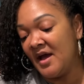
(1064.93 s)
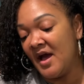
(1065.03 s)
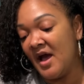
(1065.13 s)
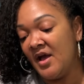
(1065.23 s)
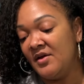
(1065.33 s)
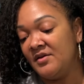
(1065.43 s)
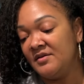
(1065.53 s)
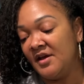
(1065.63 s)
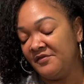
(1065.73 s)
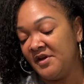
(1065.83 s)
I
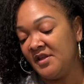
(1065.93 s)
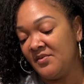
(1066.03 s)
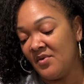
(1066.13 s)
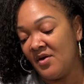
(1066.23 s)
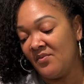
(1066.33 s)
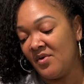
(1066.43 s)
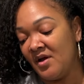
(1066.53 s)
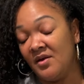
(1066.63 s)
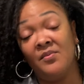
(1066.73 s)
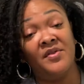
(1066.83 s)
definitely want
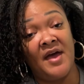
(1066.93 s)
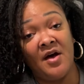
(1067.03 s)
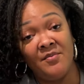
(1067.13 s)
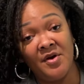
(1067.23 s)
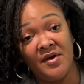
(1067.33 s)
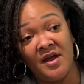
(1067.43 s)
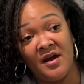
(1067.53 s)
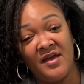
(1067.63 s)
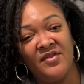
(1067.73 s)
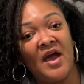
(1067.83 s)
one without
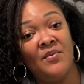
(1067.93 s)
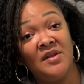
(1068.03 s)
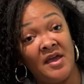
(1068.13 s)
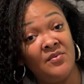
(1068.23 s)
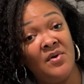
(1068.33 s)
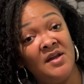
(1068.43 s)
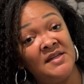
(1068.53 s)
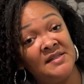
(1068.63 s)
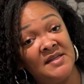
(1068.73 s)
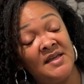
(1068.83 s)
mohair. I would like one
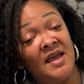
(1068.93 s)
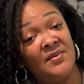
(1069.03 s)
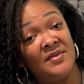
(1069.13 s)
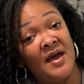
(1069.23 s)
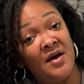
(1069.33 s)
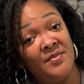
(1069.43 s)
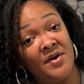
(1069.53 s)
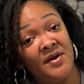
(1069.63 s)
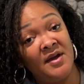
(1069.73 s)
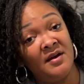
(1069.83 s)
in DK without
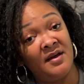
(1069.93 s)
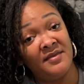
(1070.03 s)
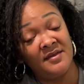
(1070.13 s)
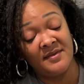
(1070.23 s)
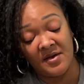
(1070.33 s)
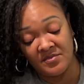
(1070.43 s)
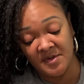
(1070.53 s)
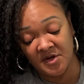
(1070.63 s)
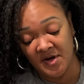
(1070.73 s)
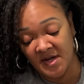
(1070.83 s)
mohair. I think that would
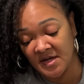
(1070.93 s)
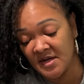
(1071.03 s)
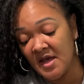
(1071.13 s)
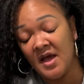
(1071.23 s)
be great.